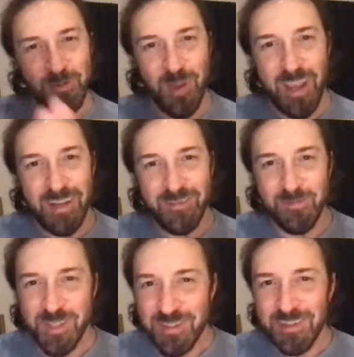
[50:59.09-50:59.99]

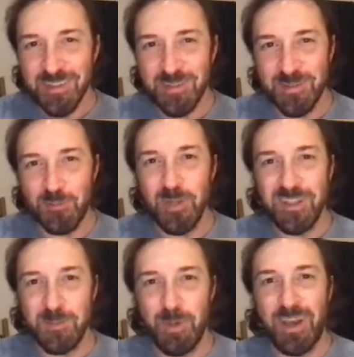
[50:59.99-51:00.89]
riding just in the sweet
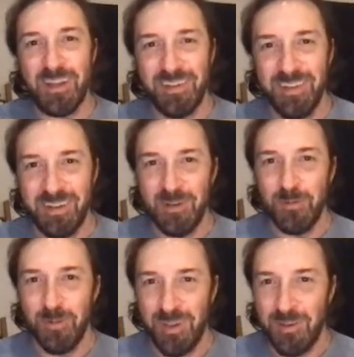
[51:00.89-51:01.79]
spot,
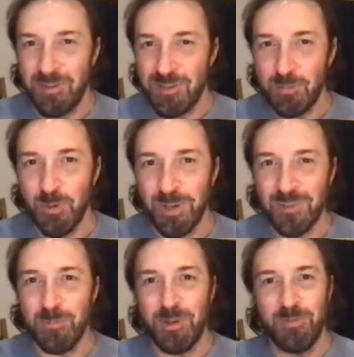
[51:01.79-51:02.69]
and it just
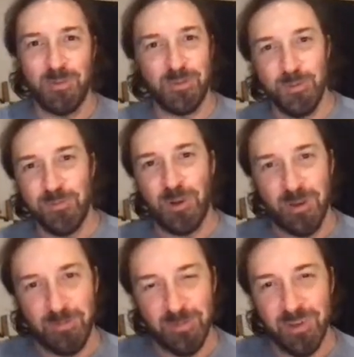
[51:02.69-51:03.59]
works. But if you're too
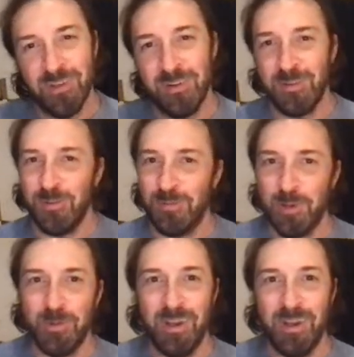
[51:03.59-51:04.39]
far in front or too far